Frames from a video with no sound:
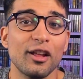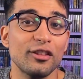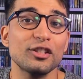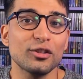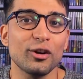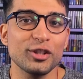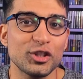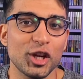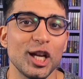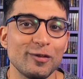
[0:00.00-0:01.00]
This starts
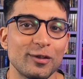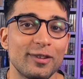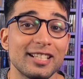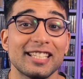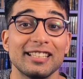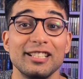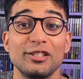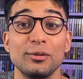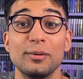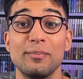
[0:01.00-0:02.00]
a chain of events that
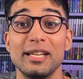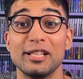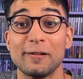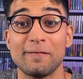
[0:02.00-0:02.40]
leads you to meeting the